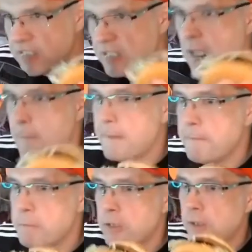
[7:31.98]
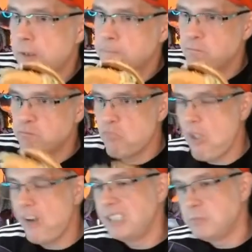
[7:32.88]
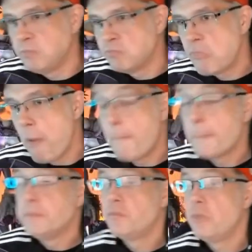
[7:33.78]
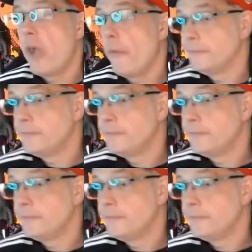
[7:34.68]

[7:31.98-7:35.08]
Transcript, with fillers: the napkin burger. All right. Now